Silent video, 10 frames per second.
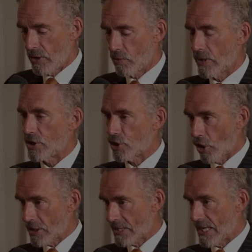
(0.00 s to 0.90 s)
when you reach
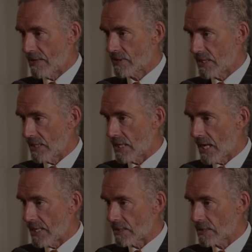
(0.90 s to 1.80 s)
Dostoevsky in
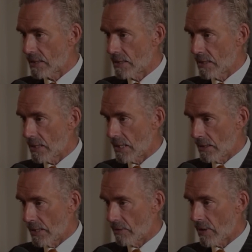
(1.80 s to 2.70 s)
heights in,
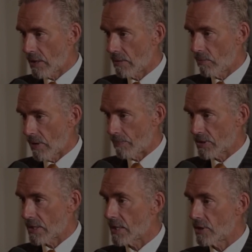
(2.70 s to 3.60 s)
in literary
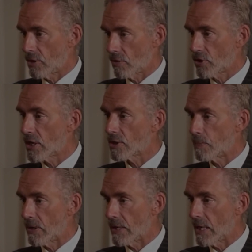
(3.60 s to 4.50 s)
representation or
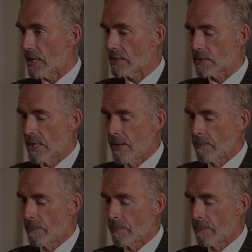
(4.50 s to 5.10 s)
Shakespearean heights,